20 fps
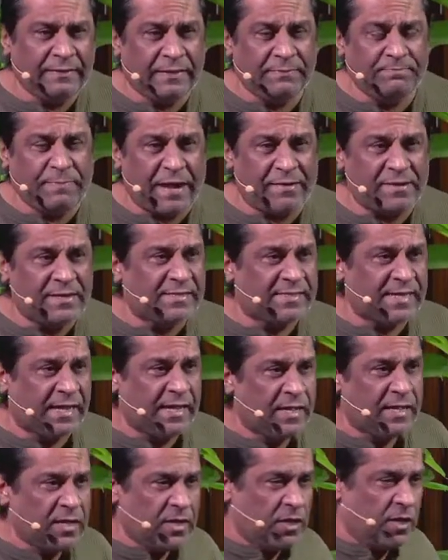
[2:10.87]
parents are
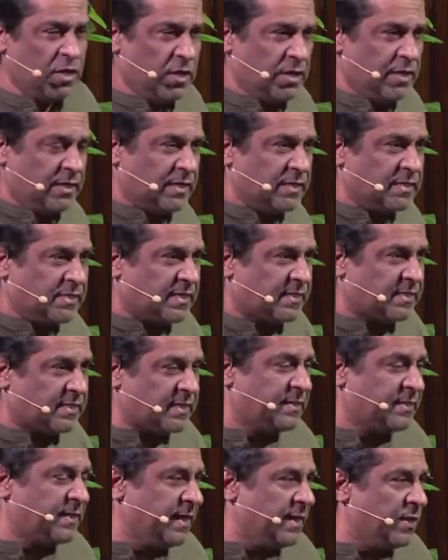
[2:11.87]

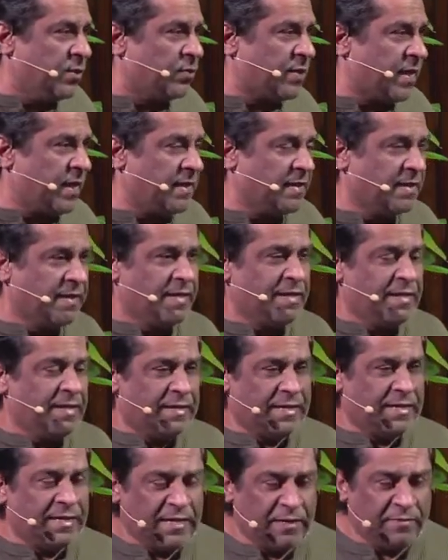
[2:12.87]
consistently looking
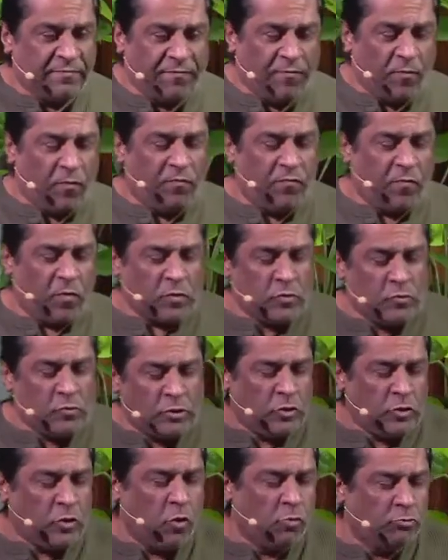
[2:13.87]
for
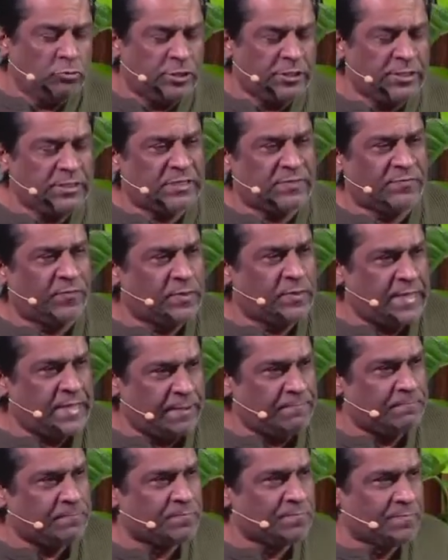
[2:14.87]
good coaches for
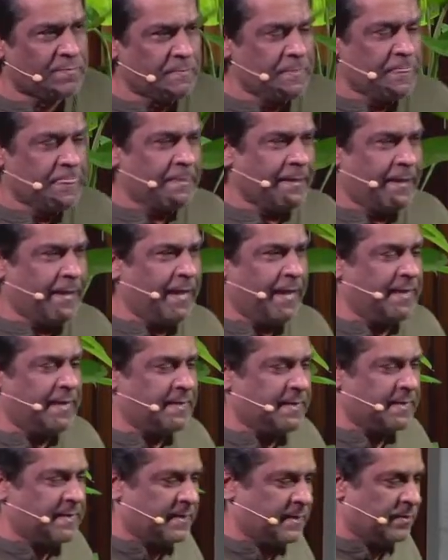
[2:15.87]
them.
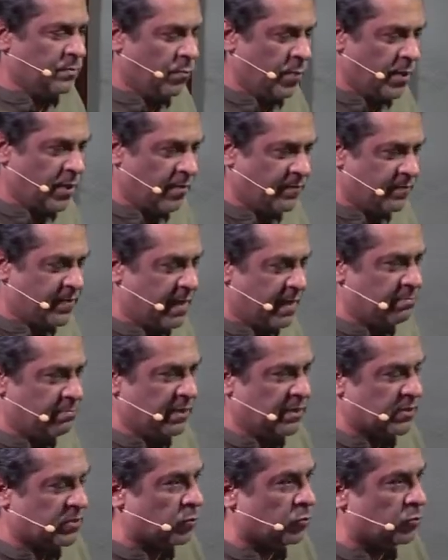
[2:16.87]
And one of them
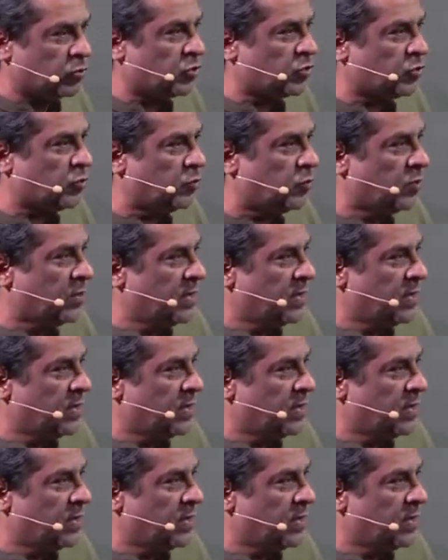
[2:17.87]
is also